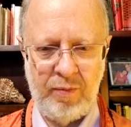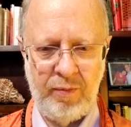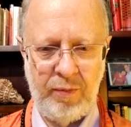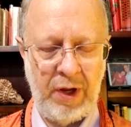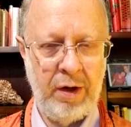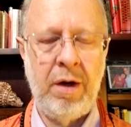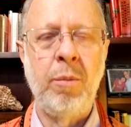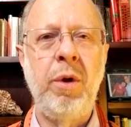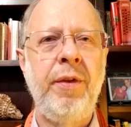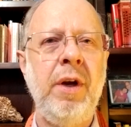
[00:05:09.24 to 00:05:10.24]
And a
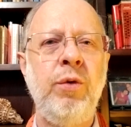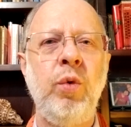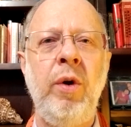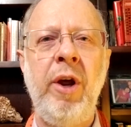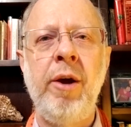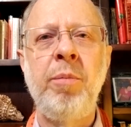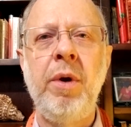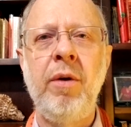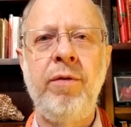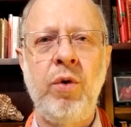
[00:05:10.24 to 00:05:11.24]
couple things would happen,
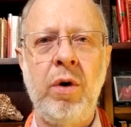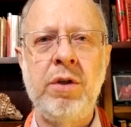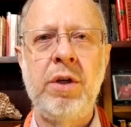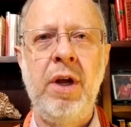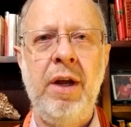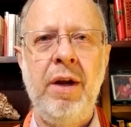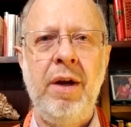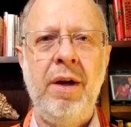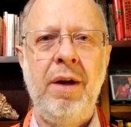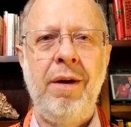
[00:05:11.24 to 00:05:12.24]
of course.
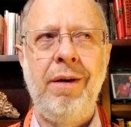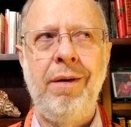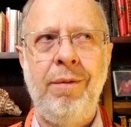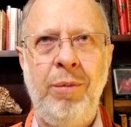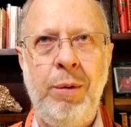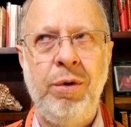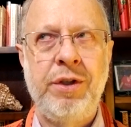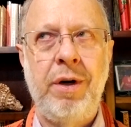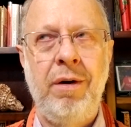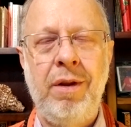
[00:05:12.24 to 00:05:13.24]
People
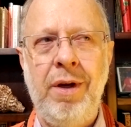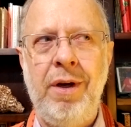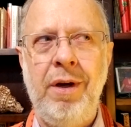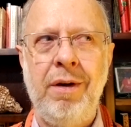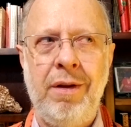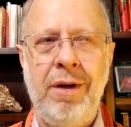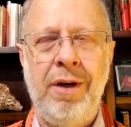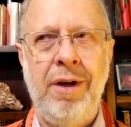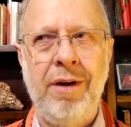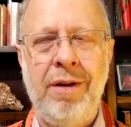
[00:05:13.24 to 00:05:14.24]
start thinking and
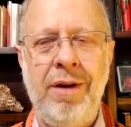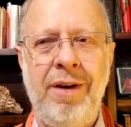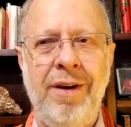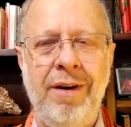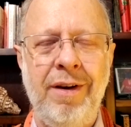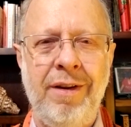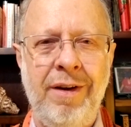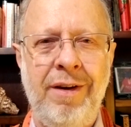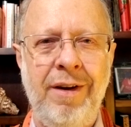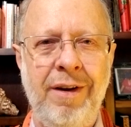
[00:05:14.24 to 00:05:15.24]
thinking and thinking and
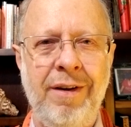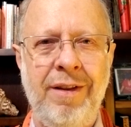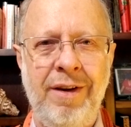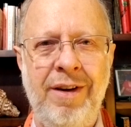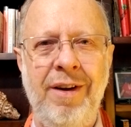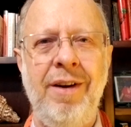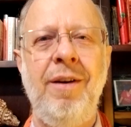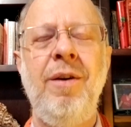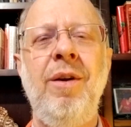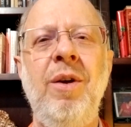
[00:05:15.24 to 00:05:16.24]
thinking and thinking and
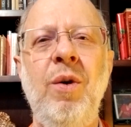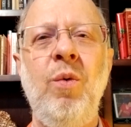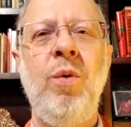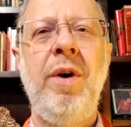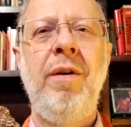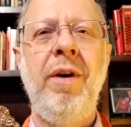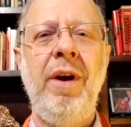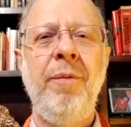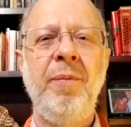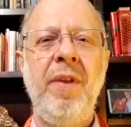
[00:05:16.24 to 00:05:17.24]
wondering.
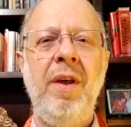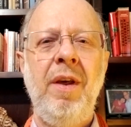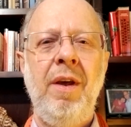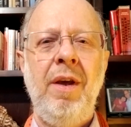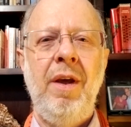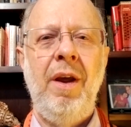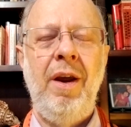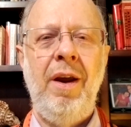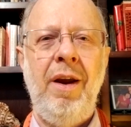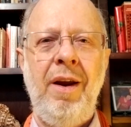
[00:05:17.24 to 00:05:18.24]

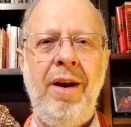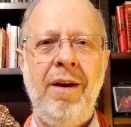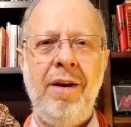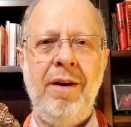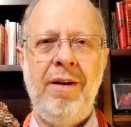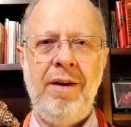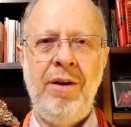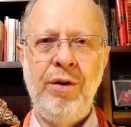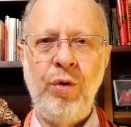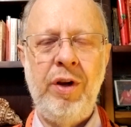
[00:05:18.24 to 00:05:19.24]
And
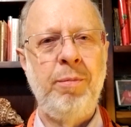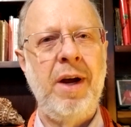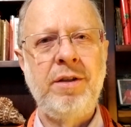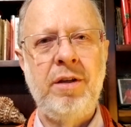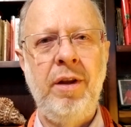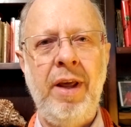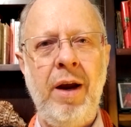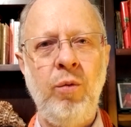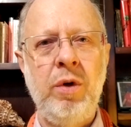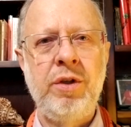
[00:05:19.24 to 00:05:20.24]
his response to that
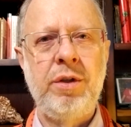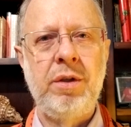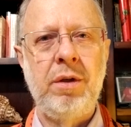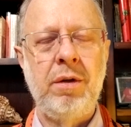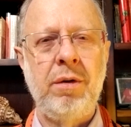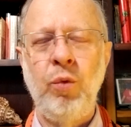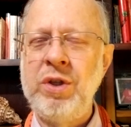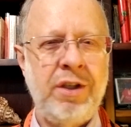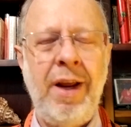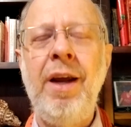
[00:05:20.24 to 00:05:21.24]
was, what's
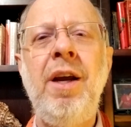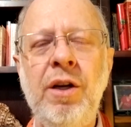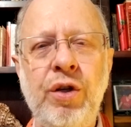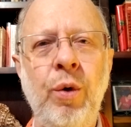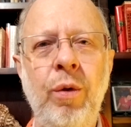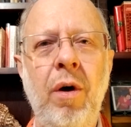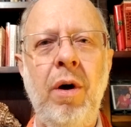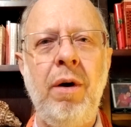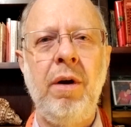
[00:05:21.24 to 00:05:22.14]
taking so long?